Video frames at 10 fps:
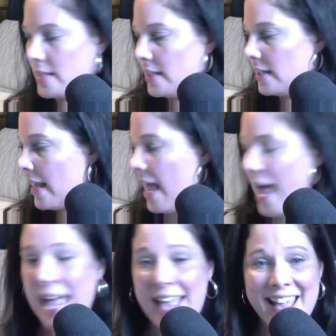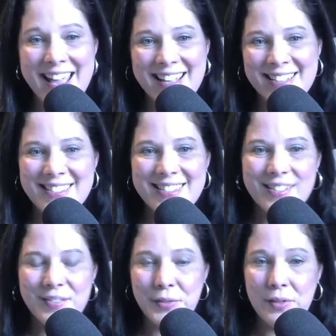it. And
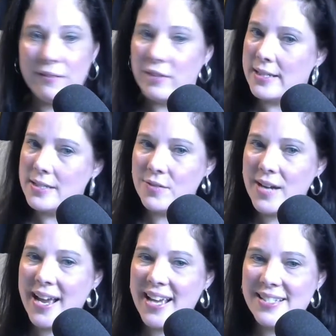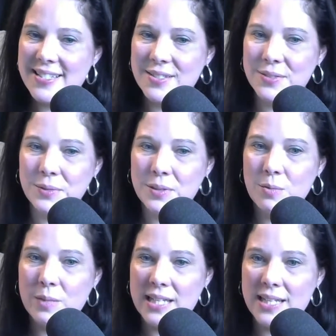whoever gets it right will
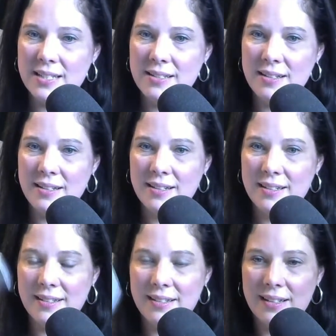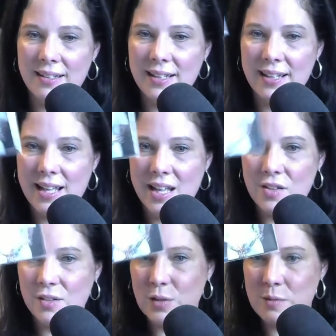win a
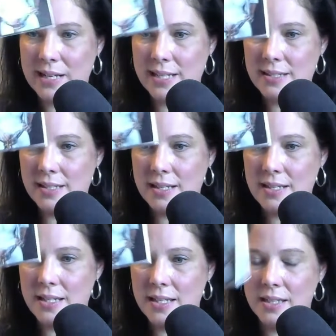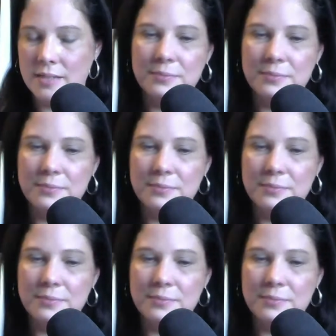Heather Lomax CD.